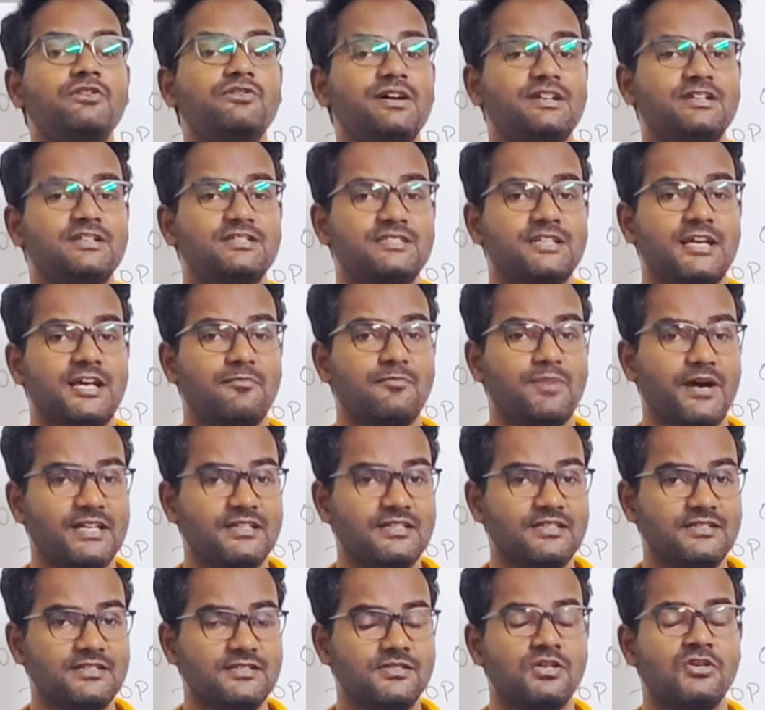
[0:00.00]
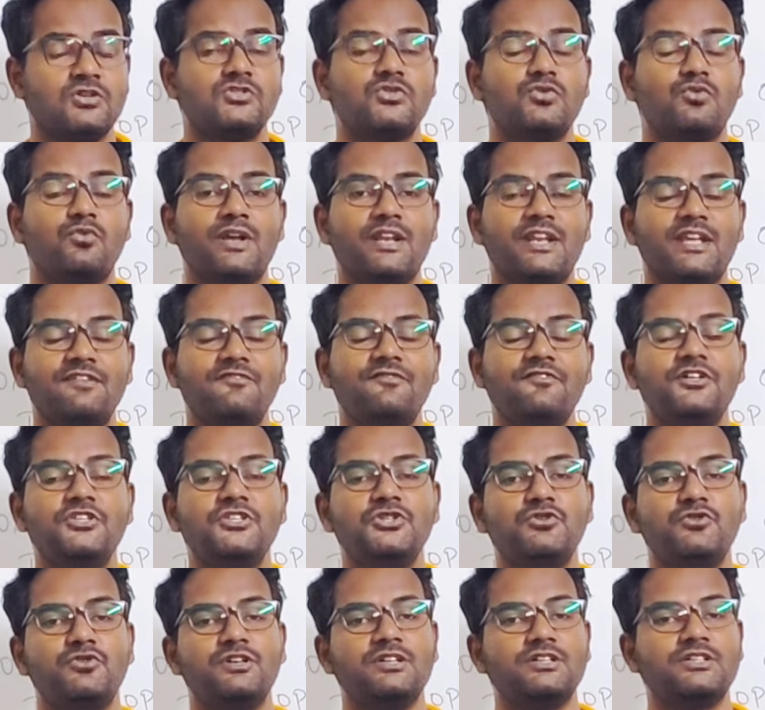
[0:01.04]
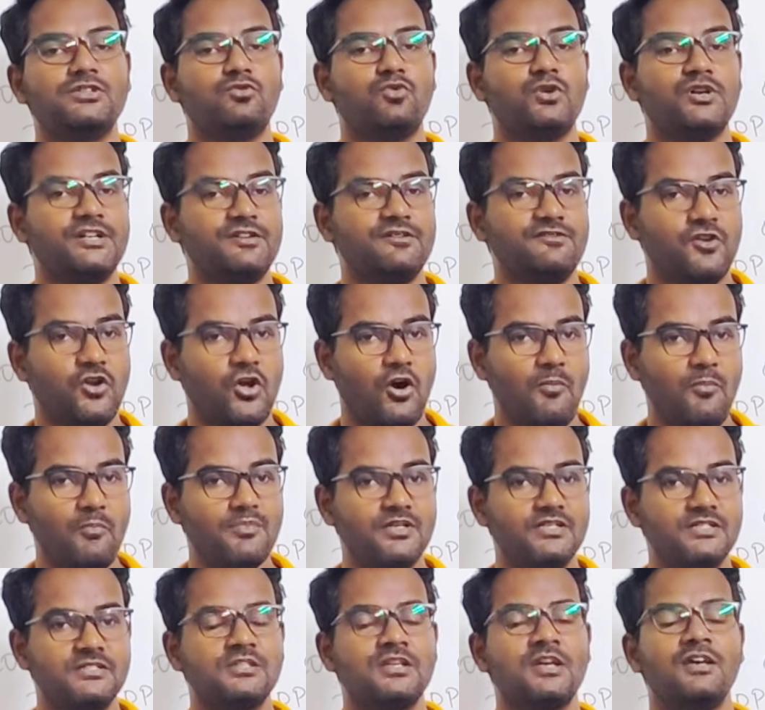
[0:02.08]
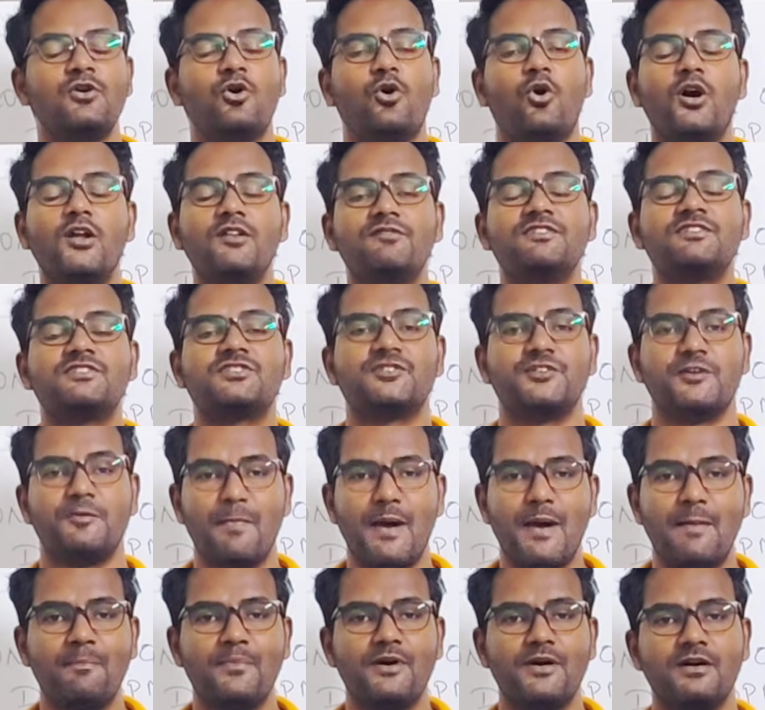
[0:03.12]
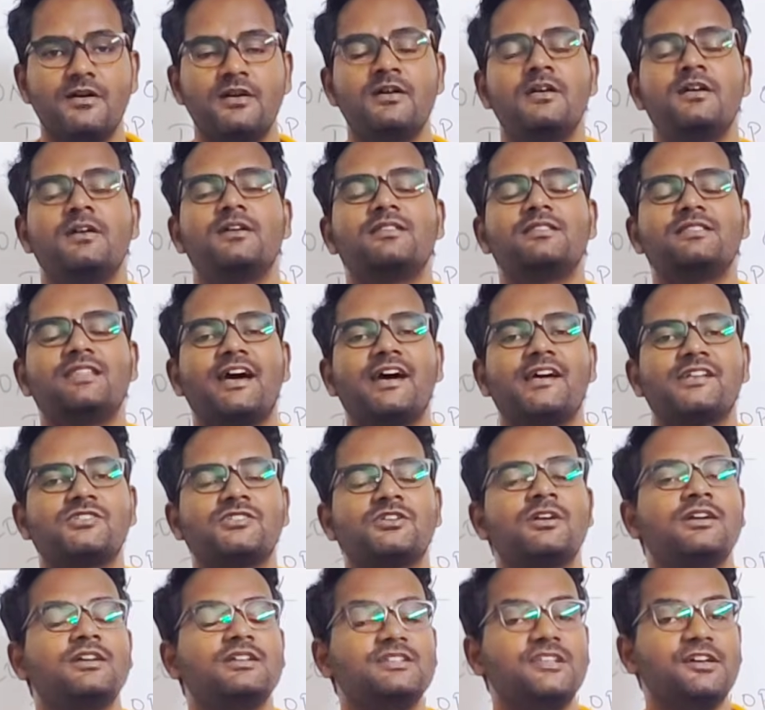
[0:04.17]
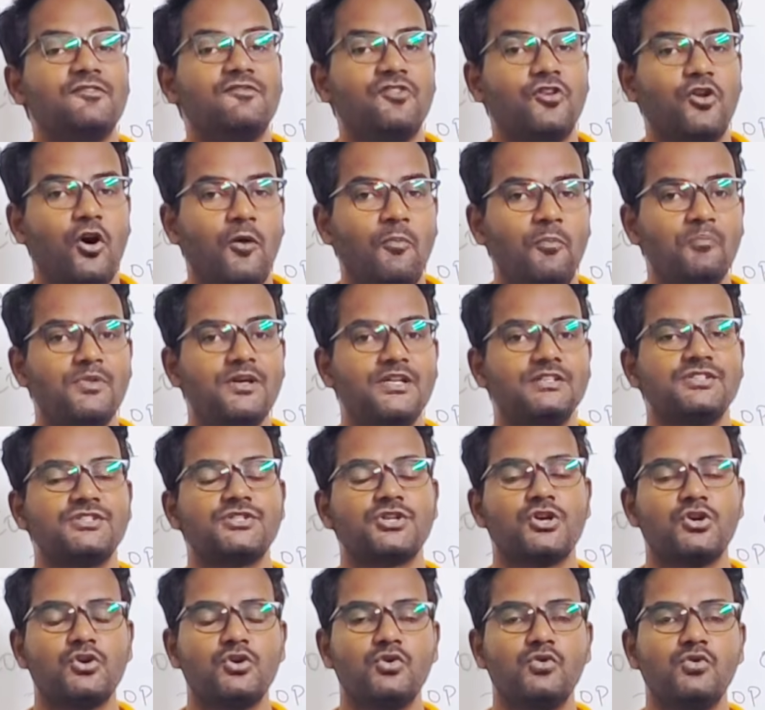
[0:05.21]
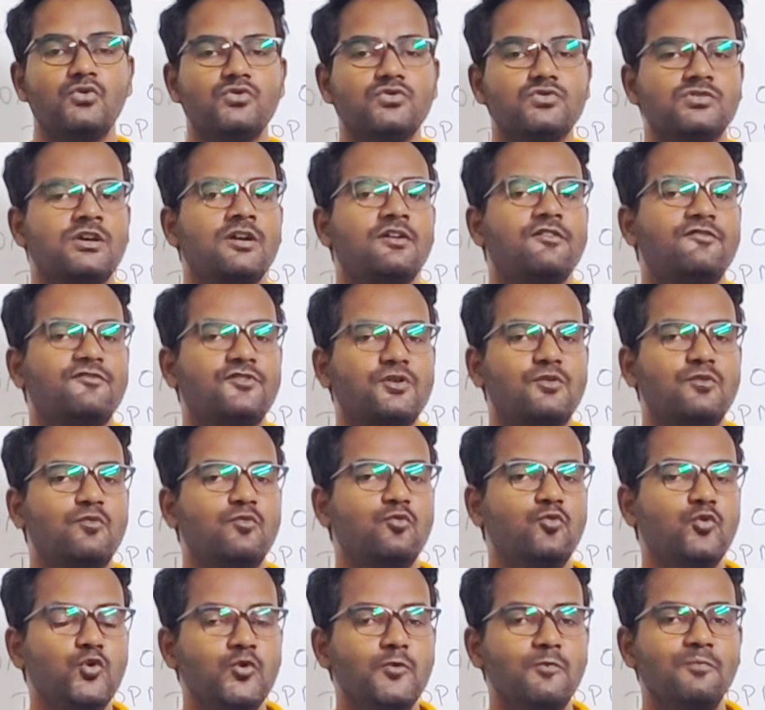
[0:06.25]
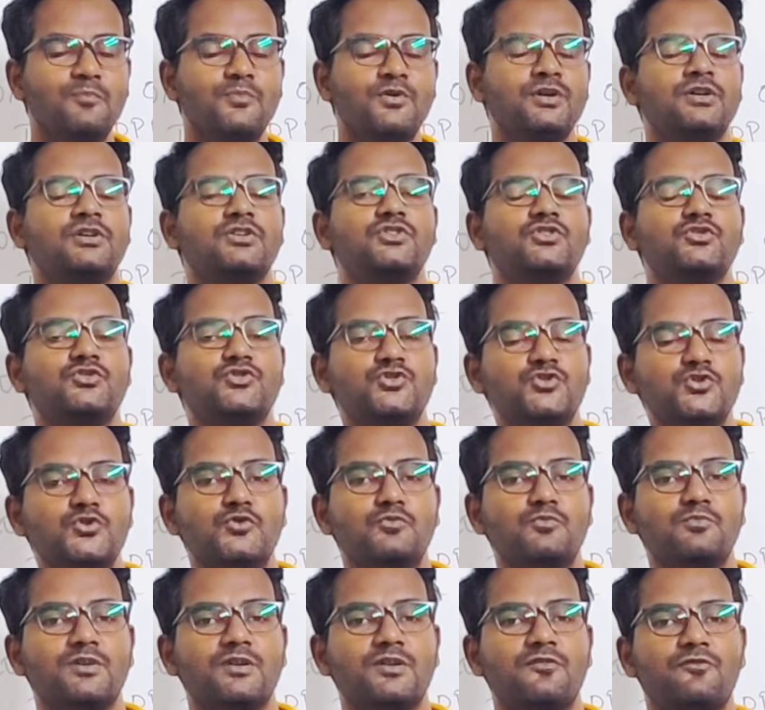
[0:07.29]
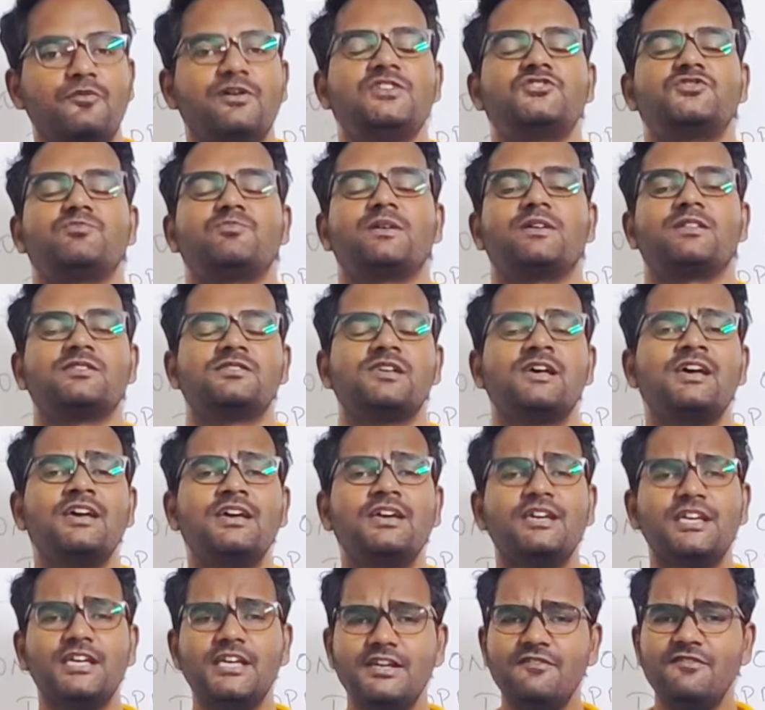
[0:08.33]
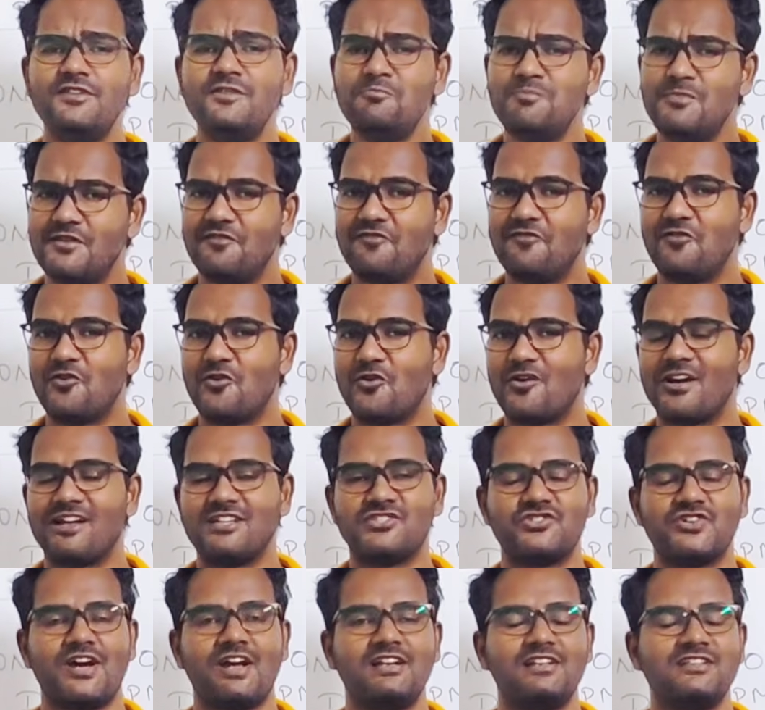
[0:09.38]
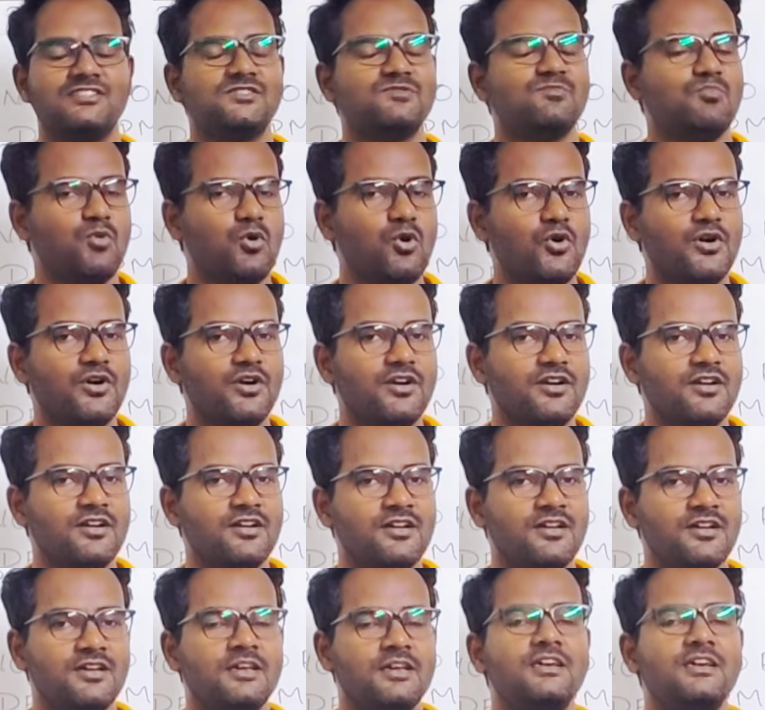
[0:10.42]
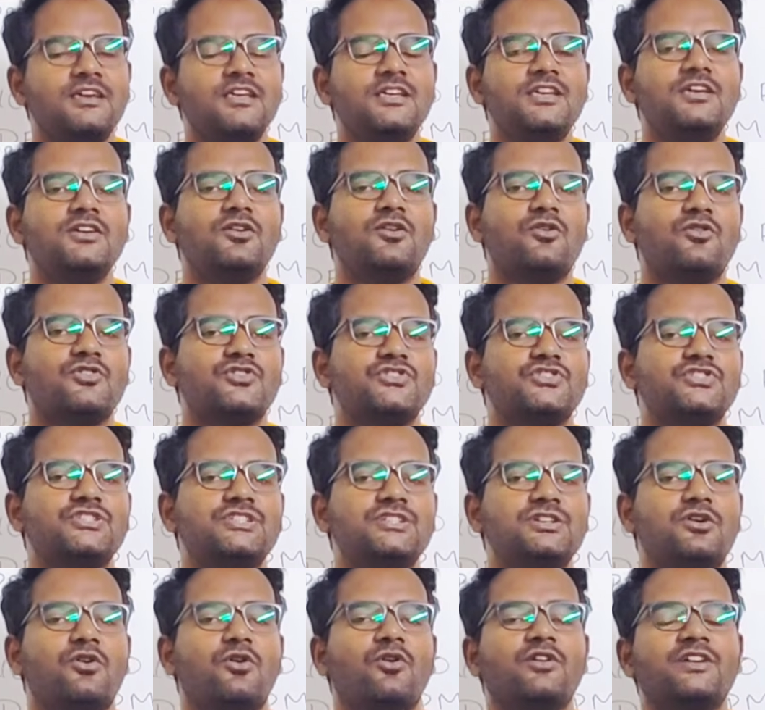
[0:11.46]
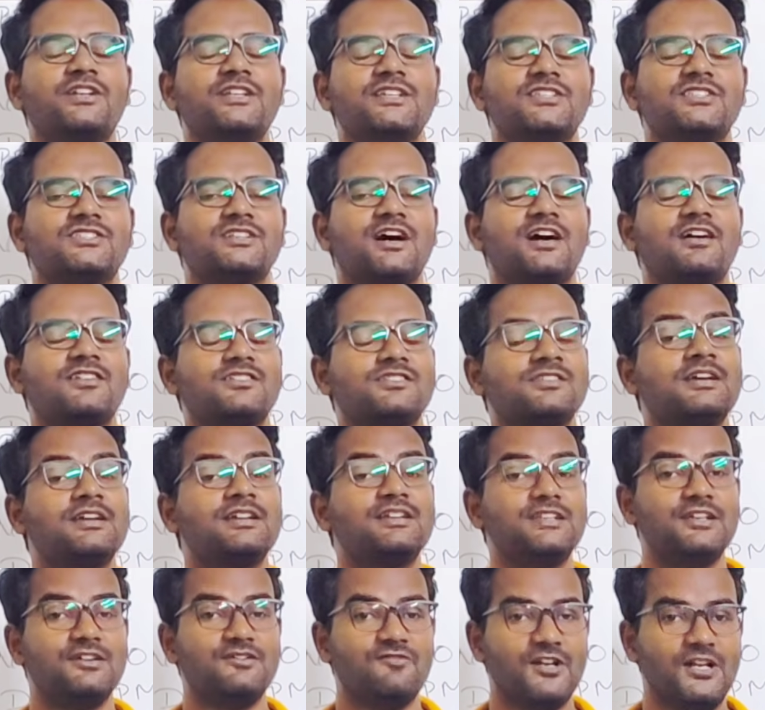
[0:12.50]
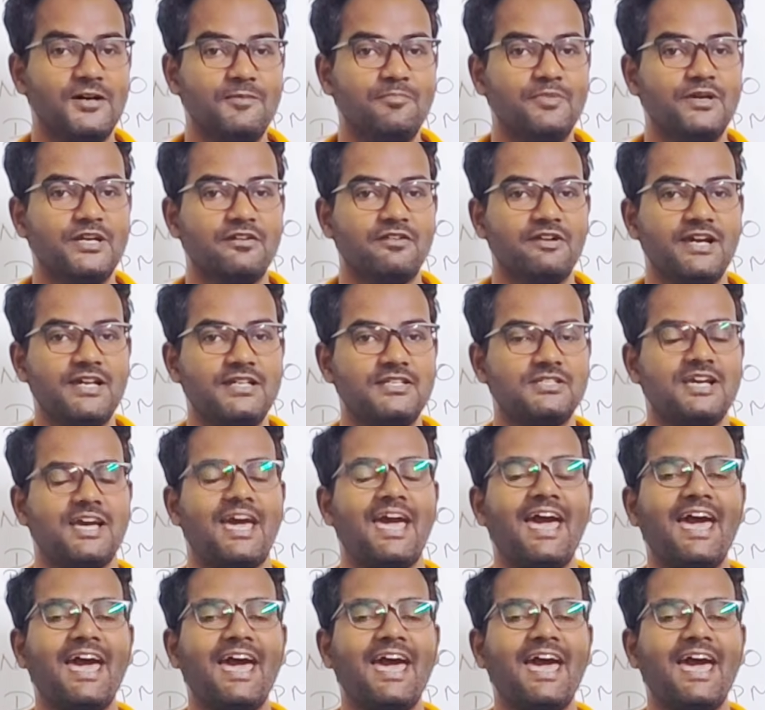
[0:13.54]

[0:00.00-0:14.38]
do you understand by this? So whenever you hear the word development, always remember that development goes from womb to tomb, which means even before a child is born, he or she already starts developing, right?